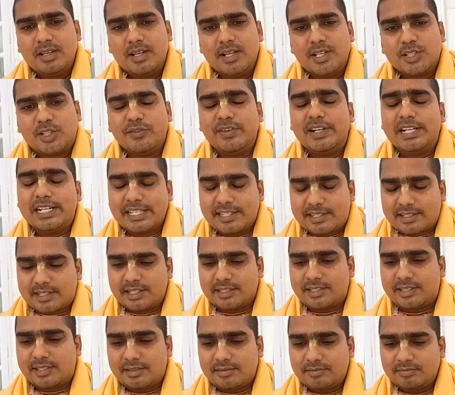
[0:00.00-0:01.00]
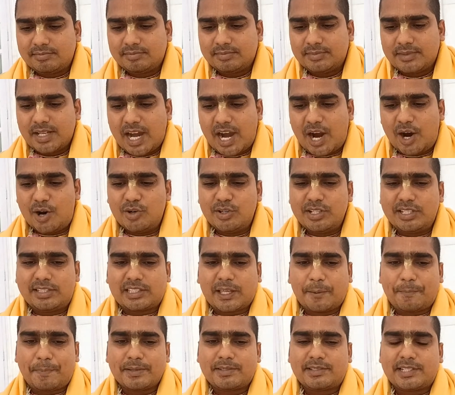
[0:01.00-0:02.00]
So, we will discuss how his
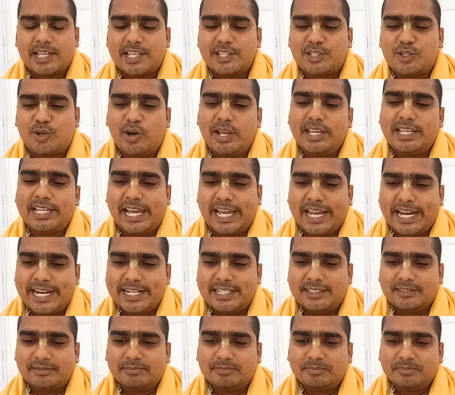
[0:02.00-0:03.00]
tapasya is going ahead,